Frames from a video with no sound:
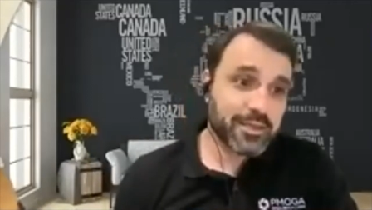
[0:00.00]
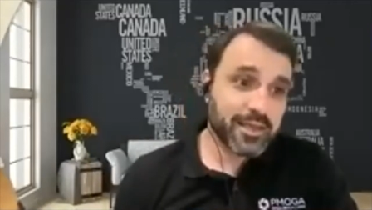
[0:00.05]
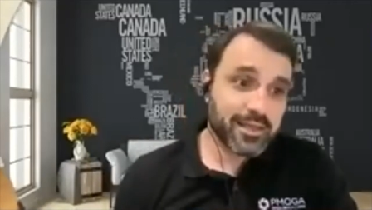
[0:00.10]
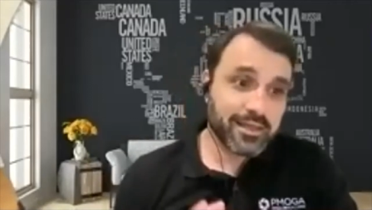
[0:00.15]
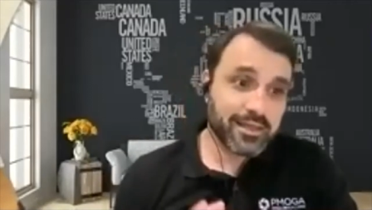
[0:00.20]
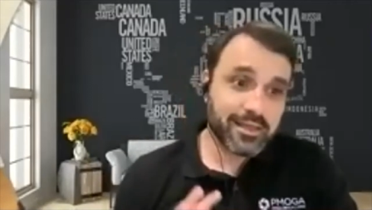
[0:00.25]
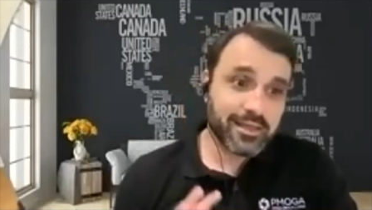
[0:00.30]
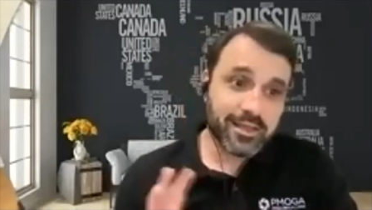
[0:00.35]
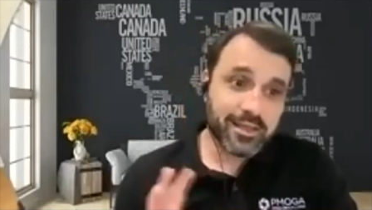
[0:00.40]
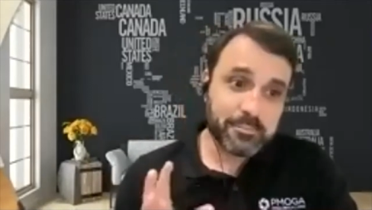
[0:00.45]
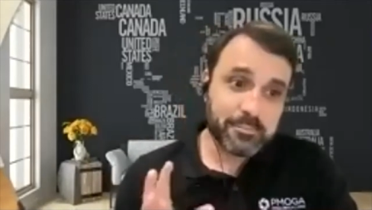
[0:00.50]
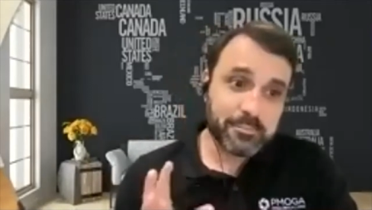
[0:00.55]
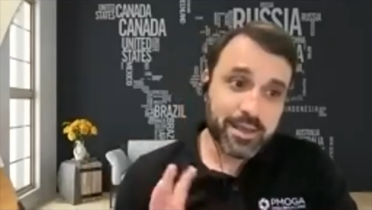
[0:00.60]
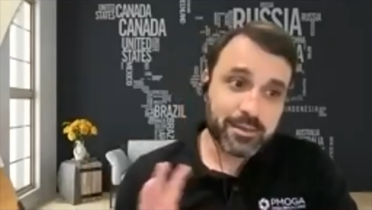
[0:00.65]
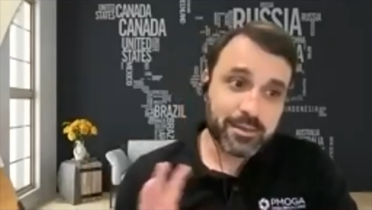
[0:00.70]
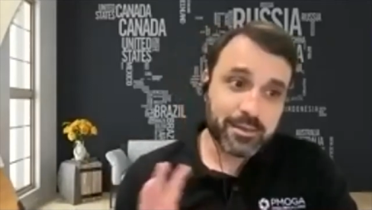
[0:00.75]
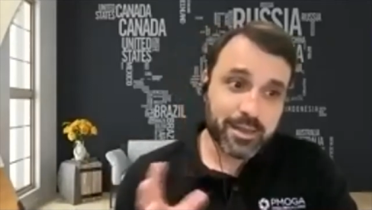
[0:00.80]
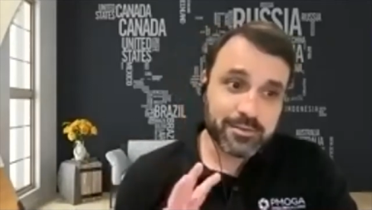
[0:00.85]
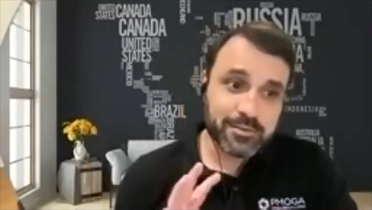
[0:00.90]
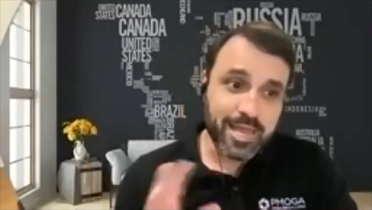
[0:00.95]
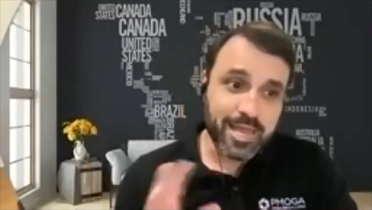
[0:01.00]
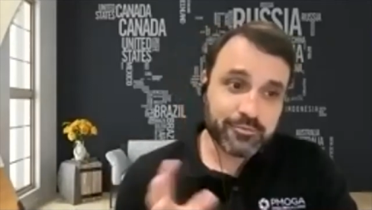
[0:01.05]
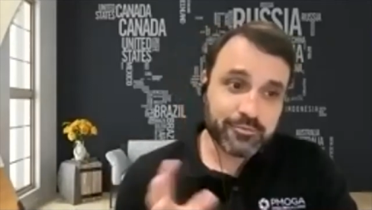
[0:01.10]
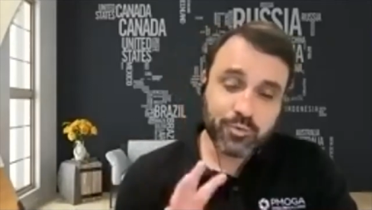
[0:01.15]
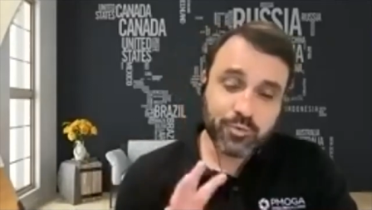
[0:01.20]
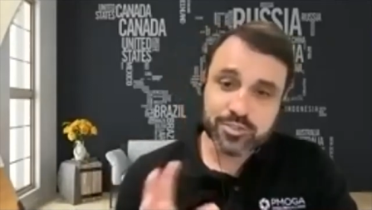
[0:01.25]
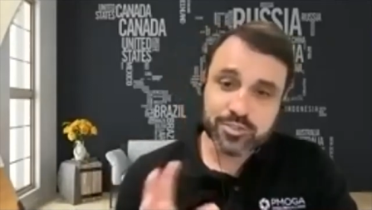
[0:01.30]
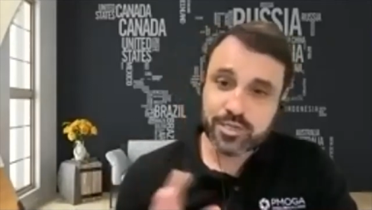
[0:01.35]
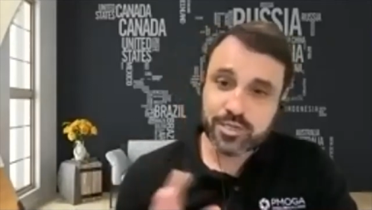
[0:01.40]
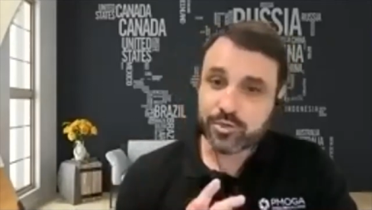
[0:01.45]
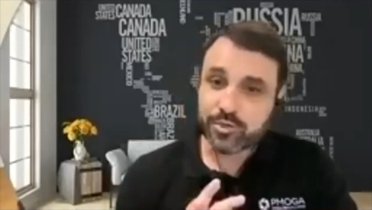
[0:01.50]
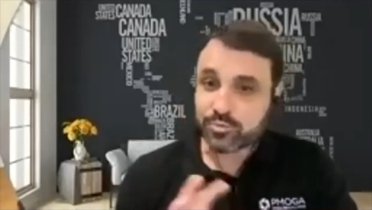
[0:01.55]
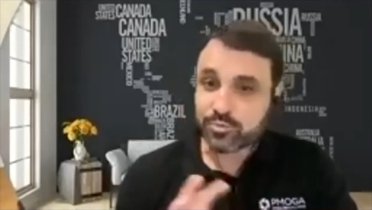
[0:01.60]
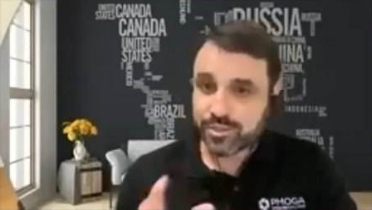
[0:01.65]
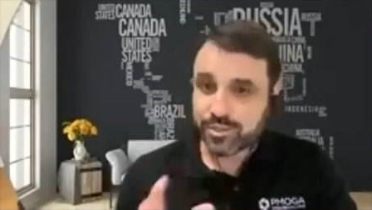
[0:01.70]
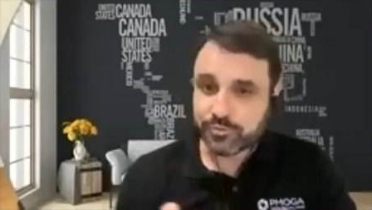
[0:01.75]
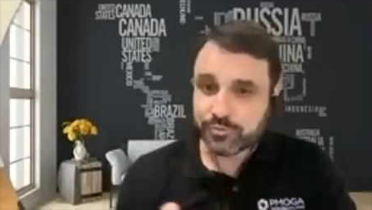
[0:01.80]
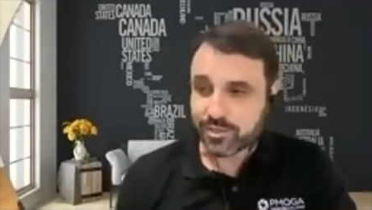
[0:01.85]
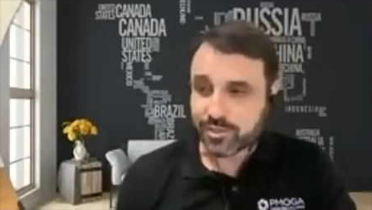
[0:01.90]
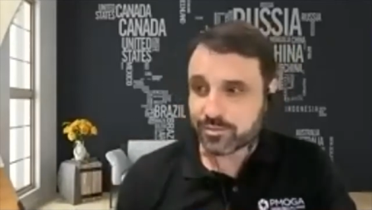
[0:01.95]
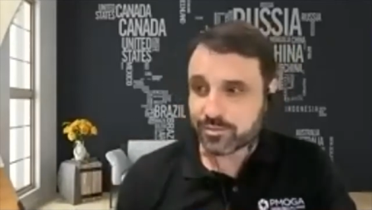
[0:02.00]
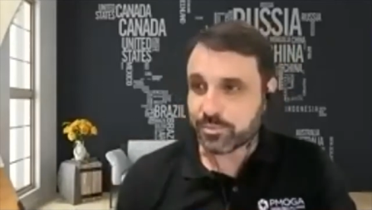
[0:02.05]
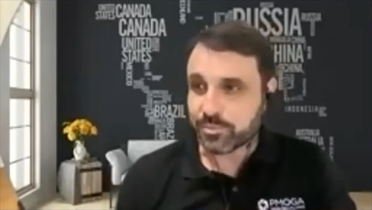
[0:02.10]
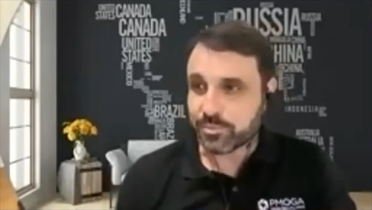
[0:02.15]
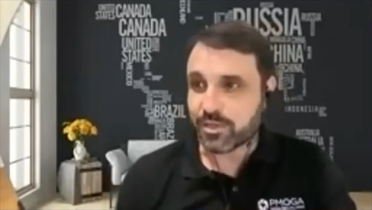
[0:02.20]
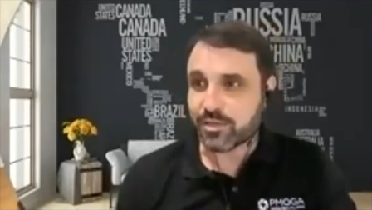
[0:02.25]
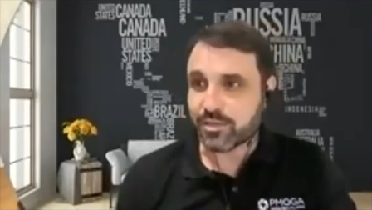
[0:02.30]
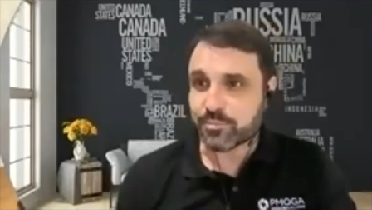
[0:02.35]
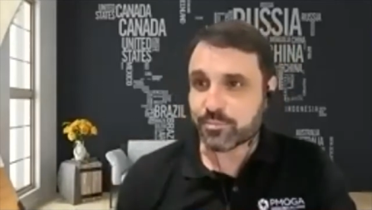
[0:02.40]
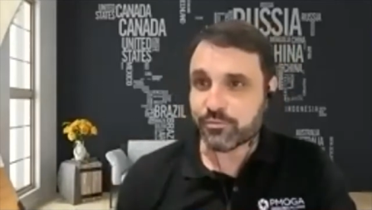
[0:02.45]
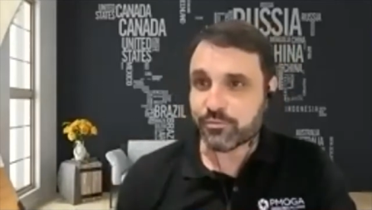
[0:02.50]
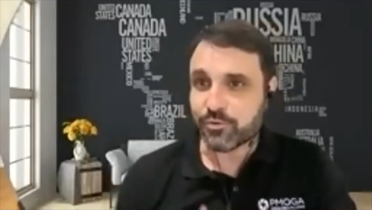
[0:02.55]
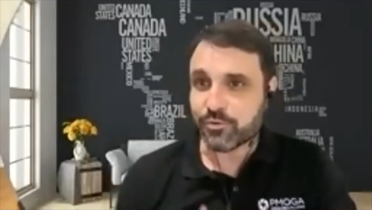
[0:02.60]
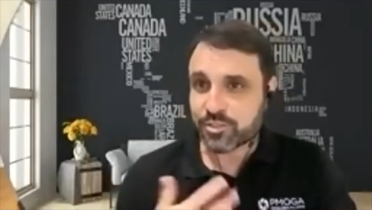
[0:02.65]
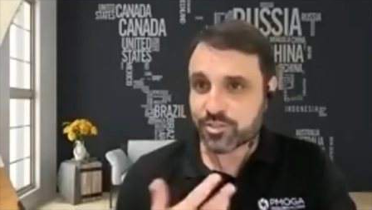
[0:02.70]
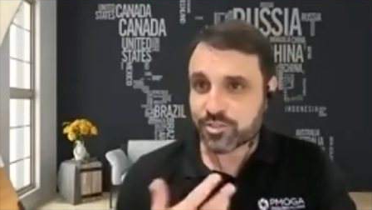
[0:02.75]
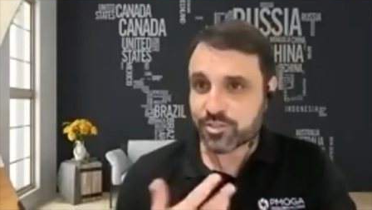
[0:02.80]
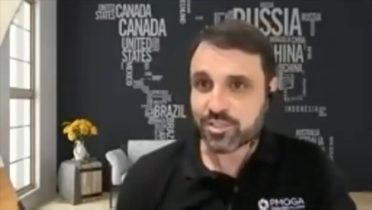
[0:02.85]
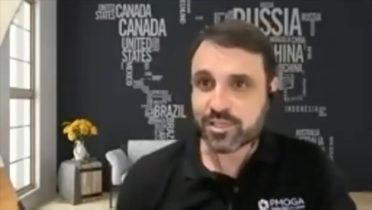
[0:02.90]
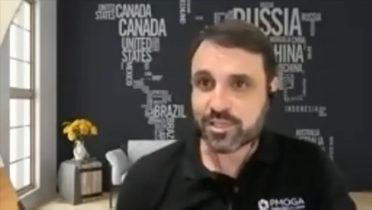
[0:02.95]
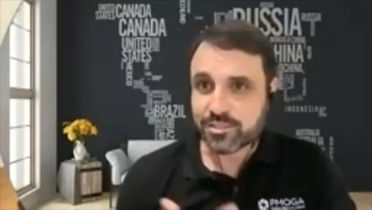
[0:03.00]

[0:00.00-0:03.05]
my life was a little different because before starting